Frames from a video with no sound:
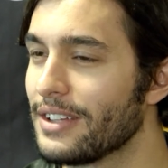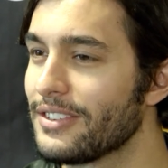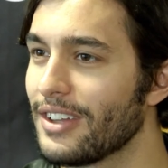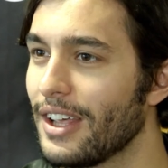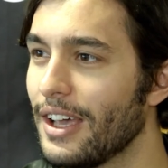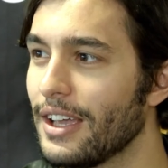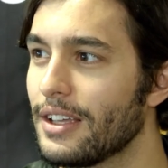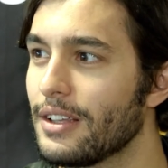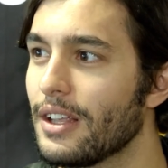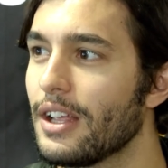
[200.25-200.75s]
It's
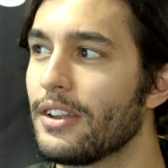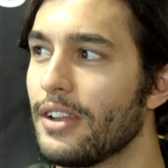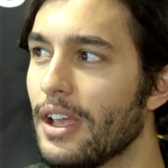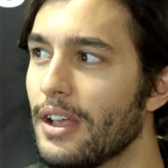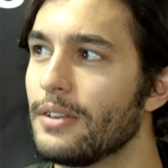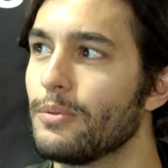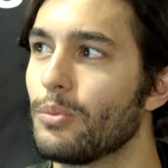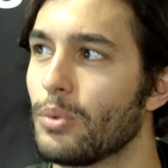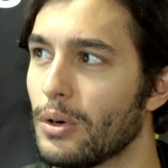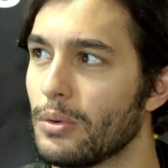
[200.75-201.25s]
like it,
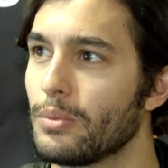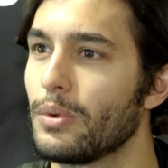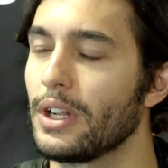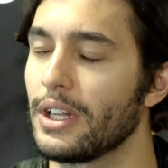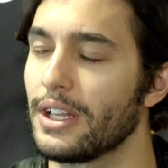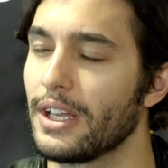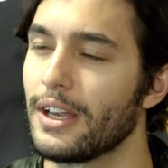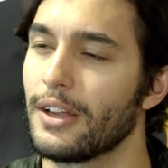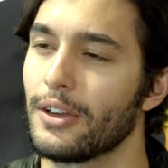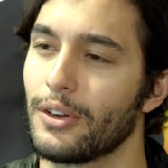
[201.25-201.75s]
it, we're
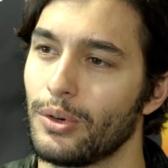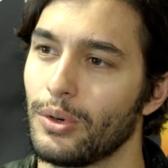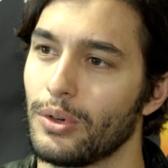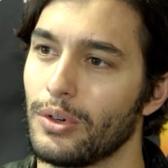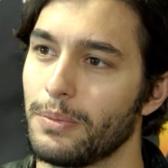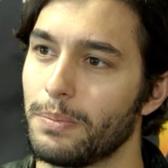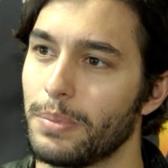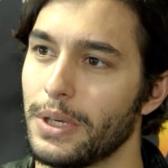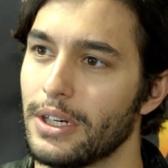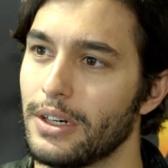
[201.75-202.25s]
really at a
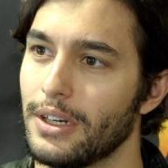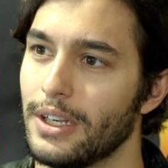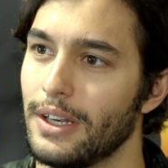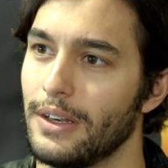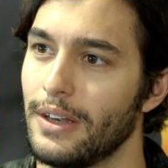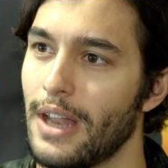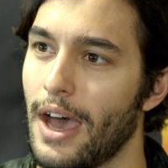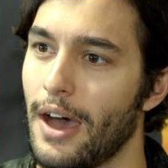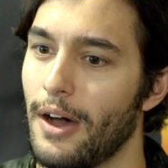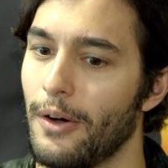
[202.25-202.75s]
cool period
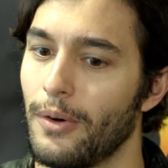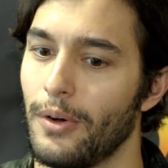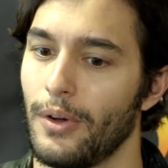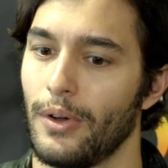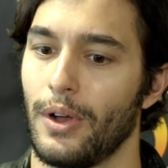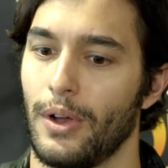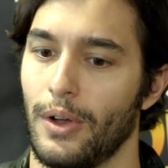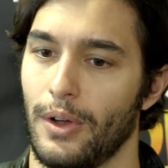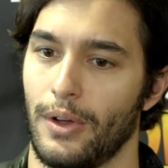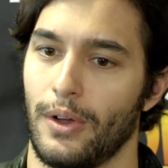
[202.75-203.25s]
now
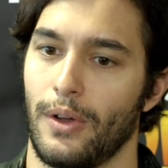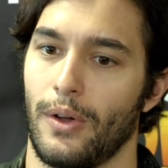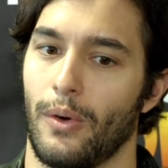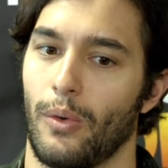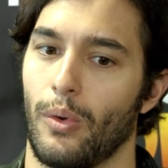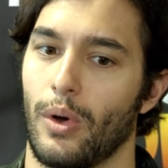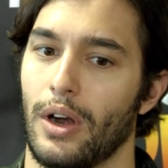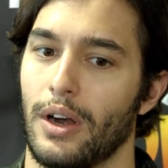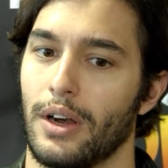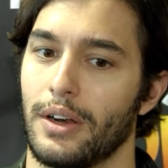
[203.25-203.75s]

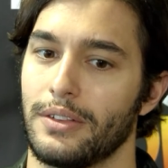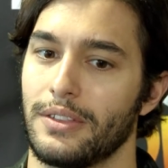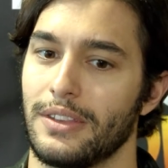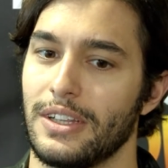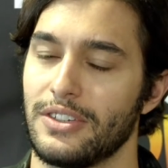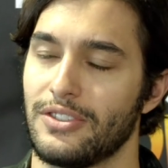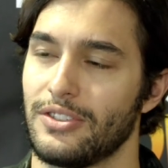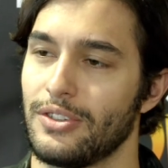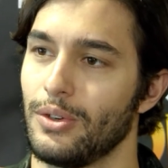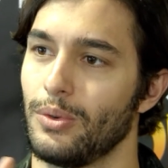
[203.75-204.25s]
where
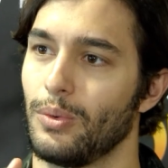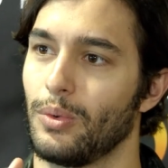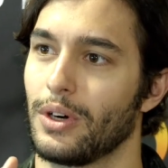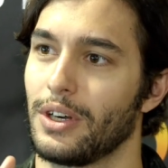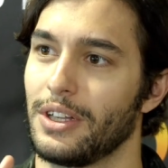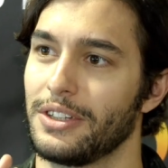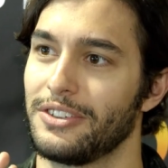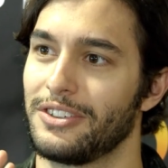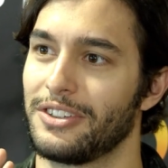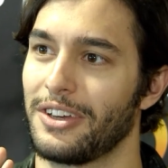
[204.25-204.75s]
these two
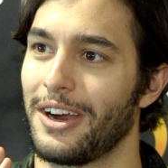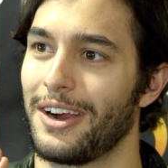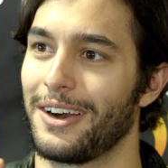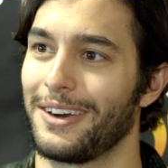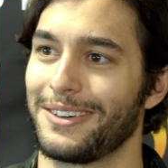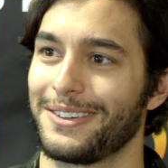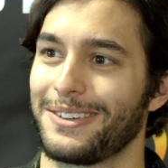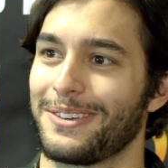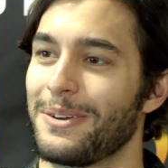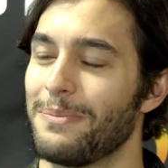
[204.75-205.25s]
worlds
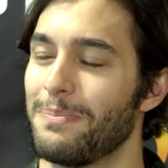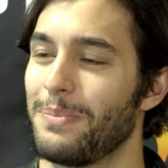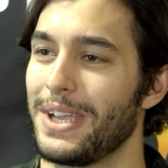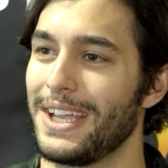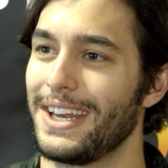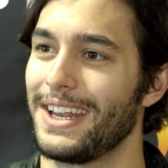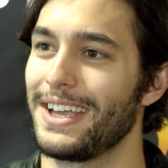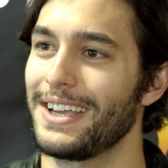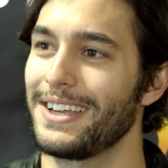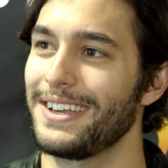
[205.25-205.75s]
are
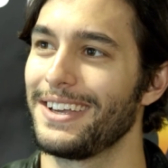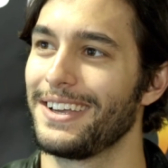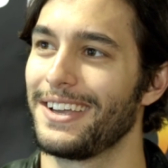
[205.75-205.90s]
competing,